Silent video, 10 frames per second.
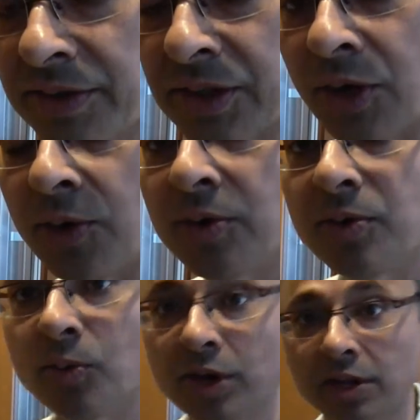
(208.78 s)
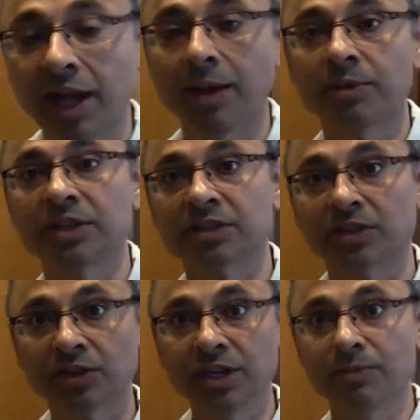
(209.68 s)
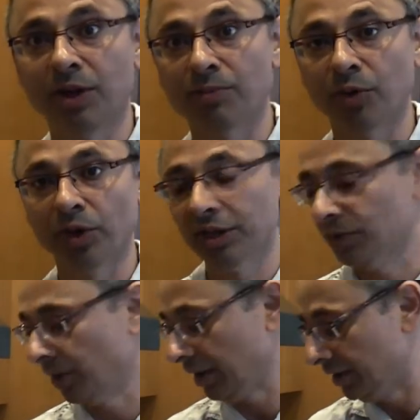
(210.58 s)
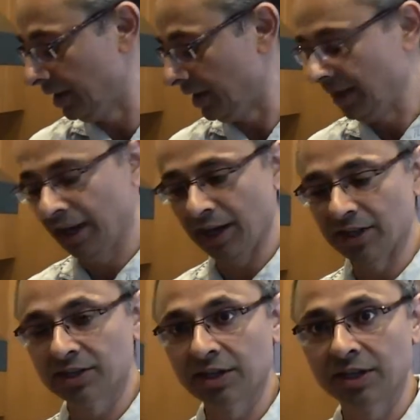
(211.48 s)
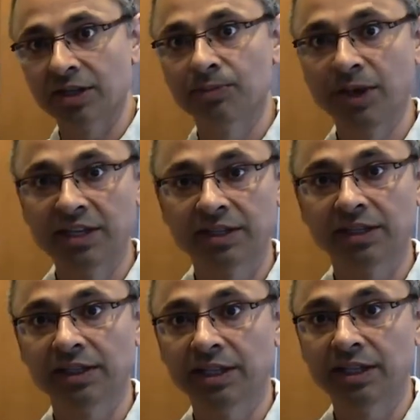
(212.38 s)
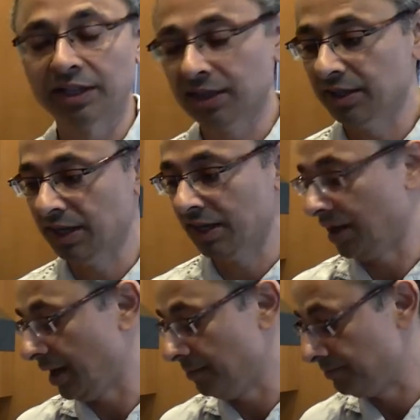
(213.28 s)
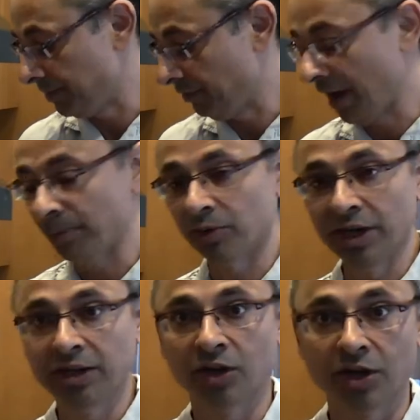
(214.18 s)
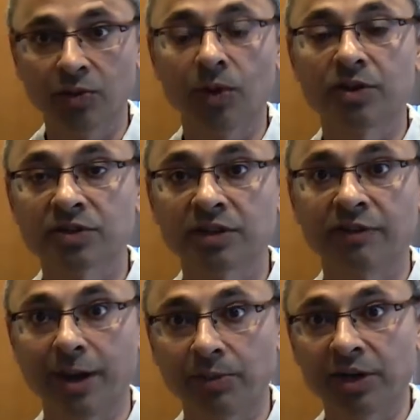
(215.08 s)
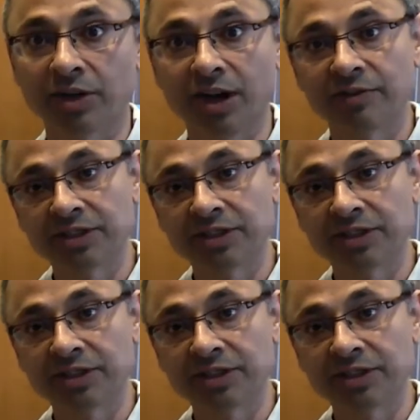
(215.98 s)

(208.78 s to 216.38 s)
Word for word: So what'll happen is it'll keep on boiling away and it's gonna basically gonna condense, um, evaporate. A lot of the water is gonna evaporate off.